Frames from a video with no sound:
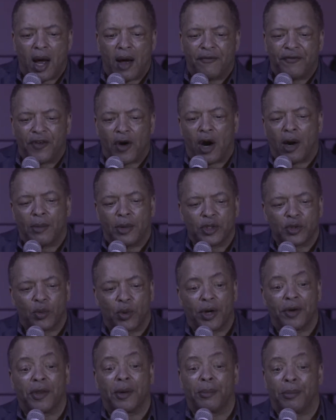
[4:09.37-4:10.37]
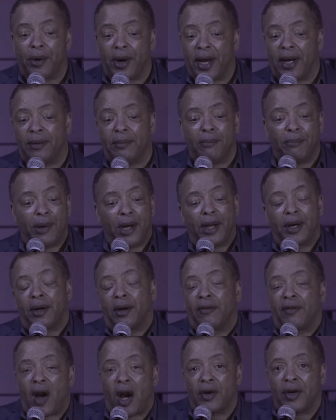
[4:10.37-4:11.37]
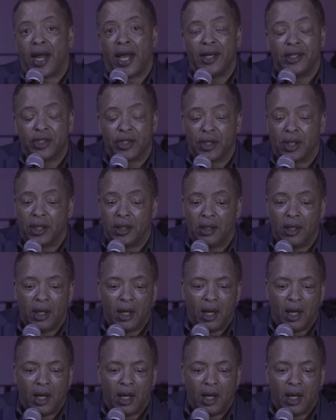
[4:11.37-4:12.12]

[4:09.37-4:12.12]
Farmers were the bread and butter of our nation